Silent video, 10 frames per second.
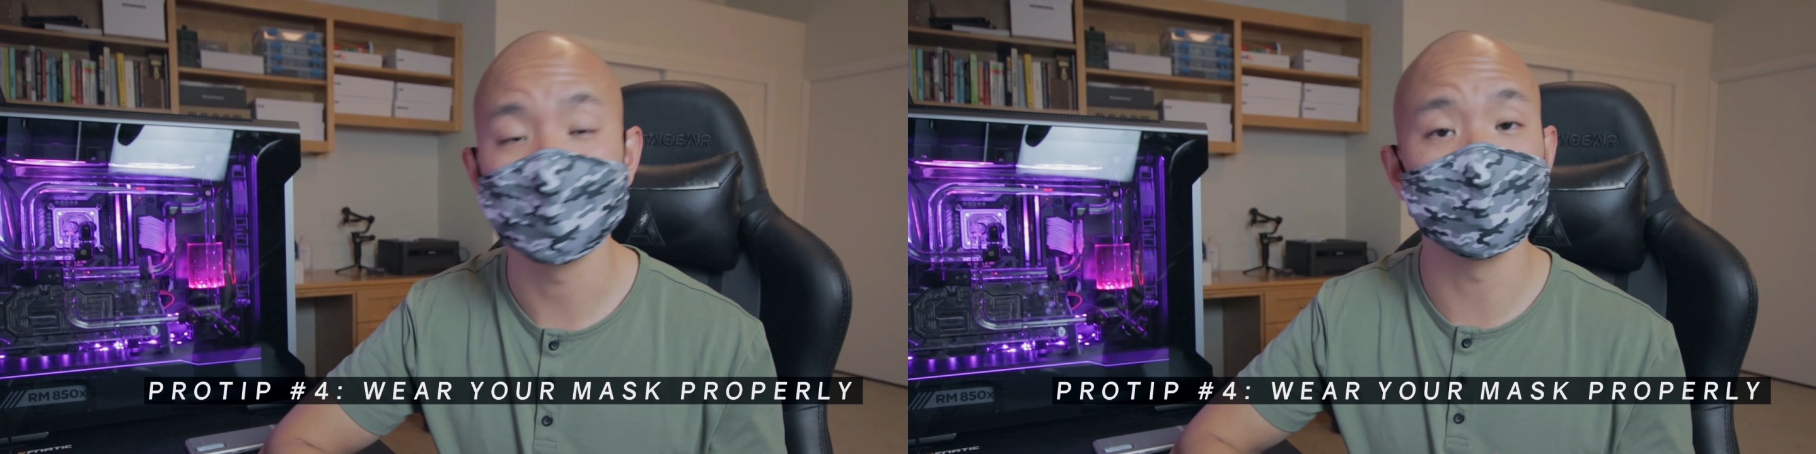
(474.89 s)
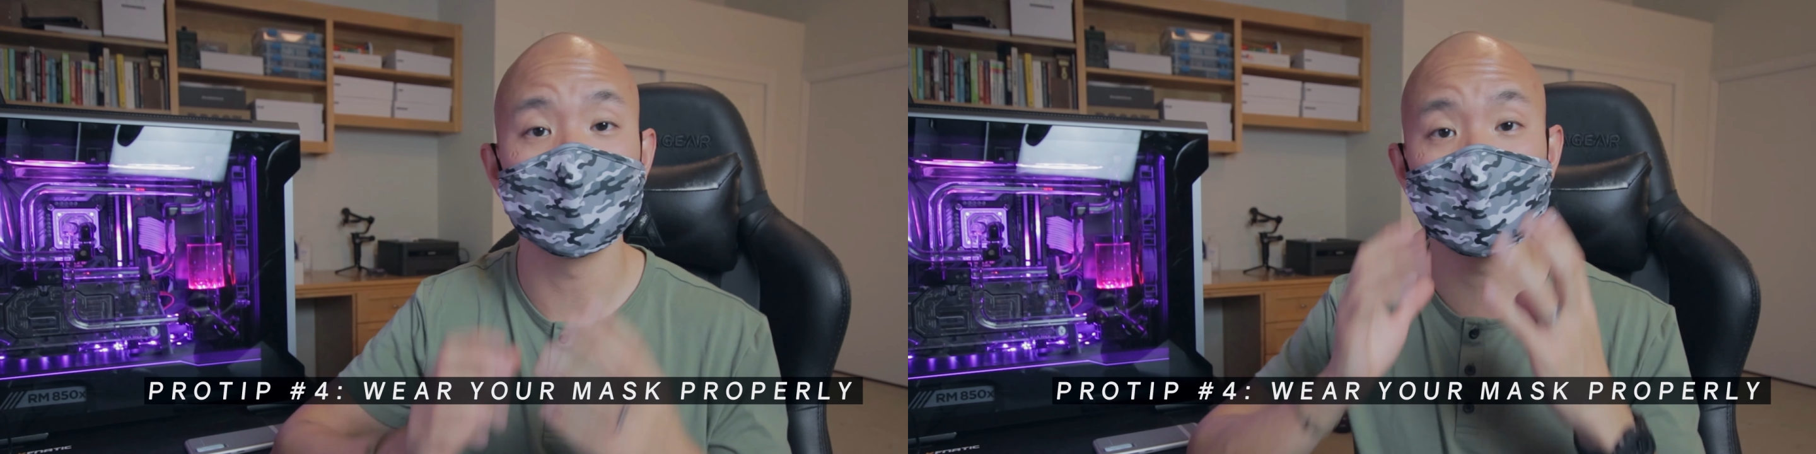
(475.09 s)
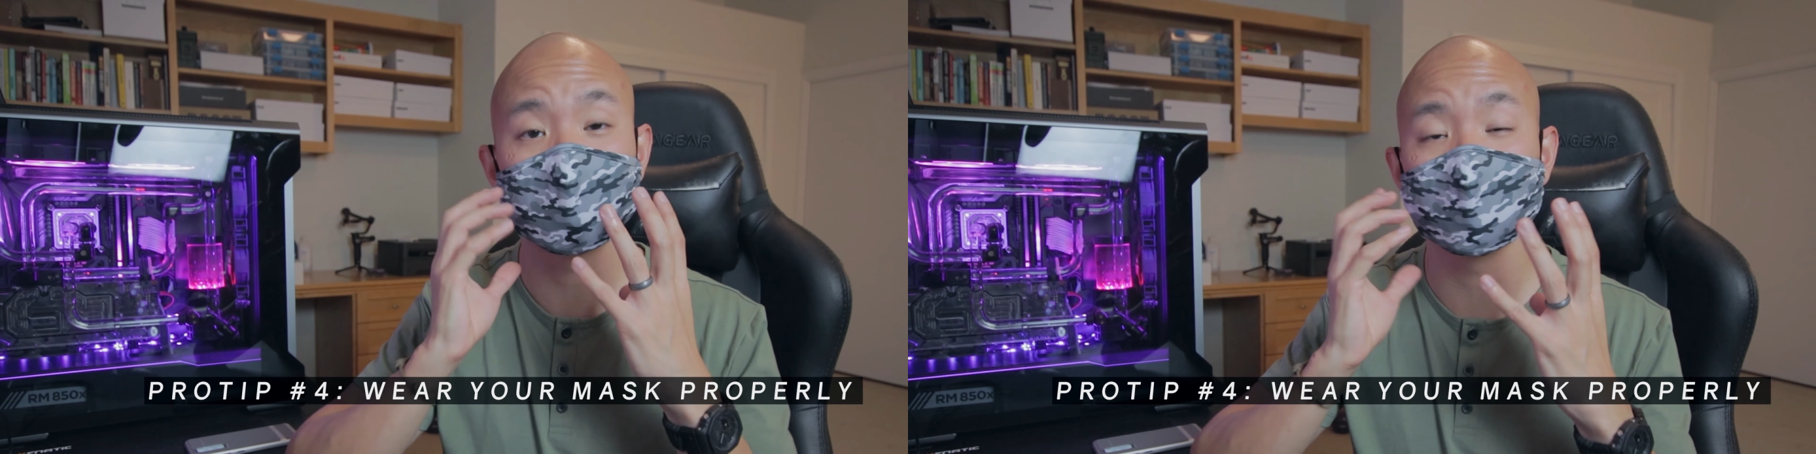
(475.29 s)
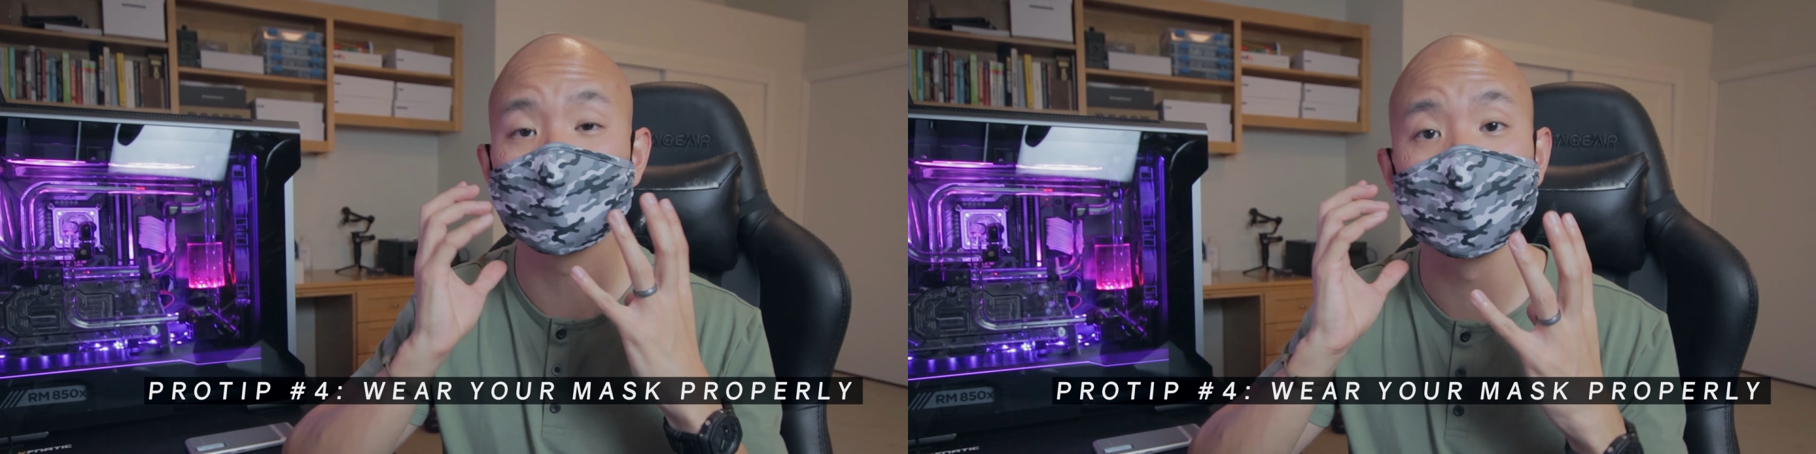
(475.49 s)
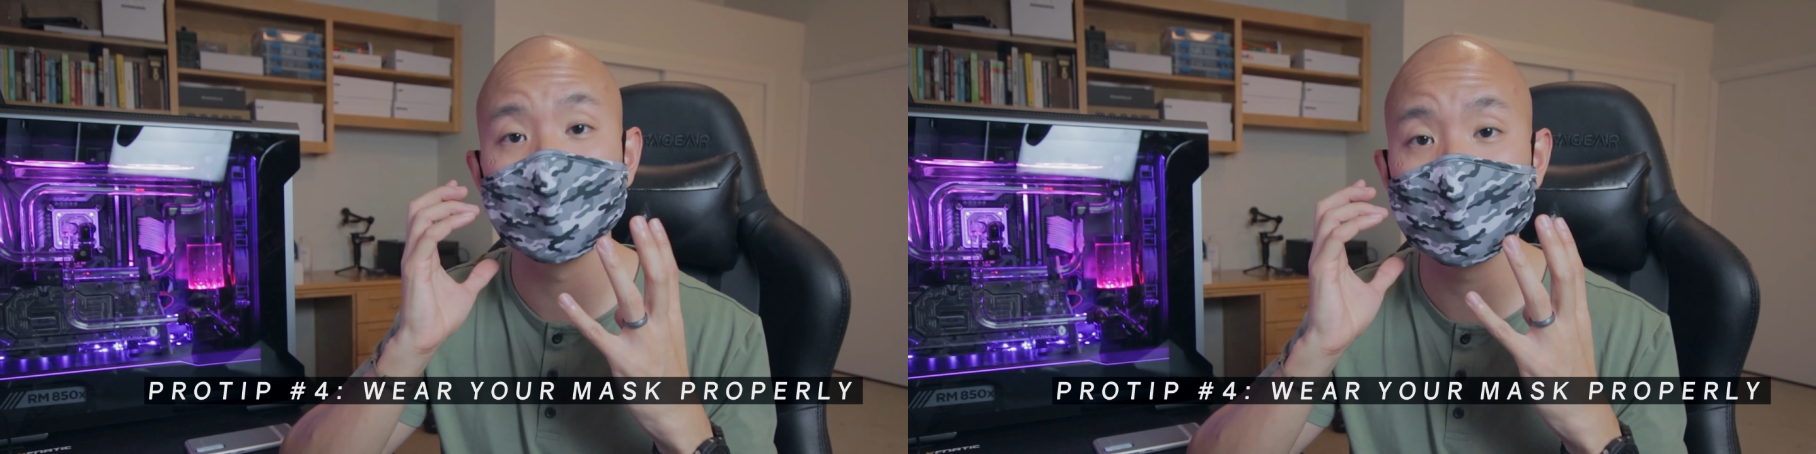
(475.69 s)
You wanna make sure
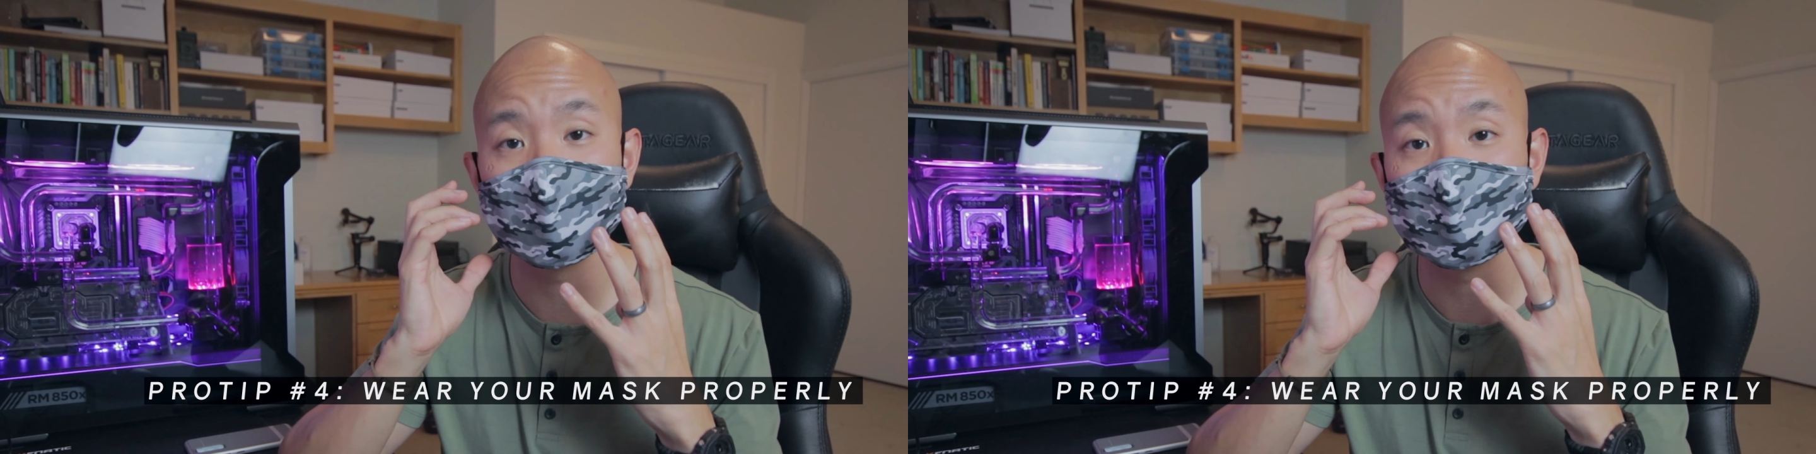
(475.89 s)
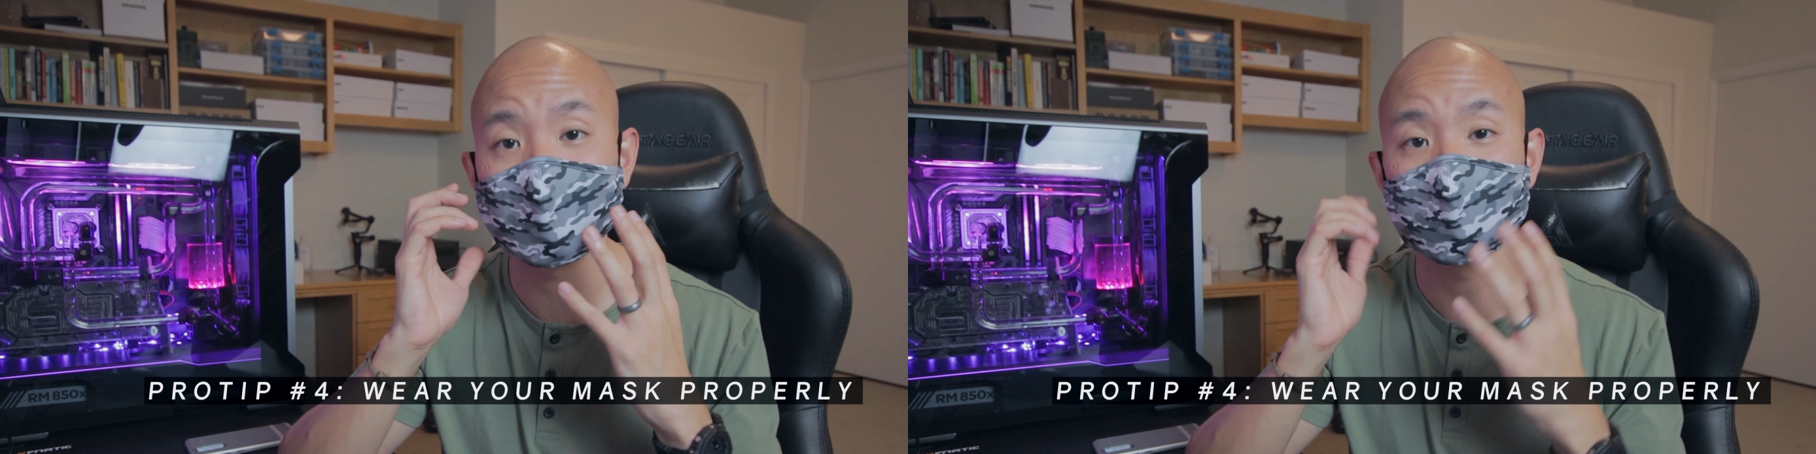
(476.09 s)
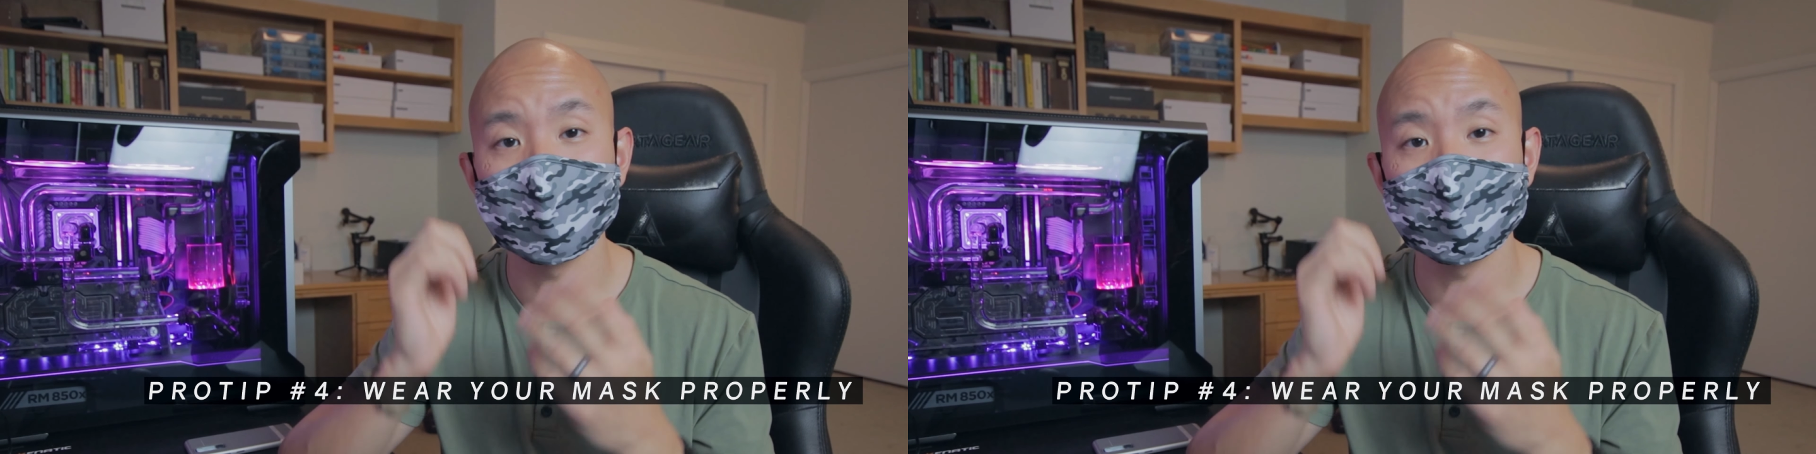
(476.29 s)
you're wearing your mask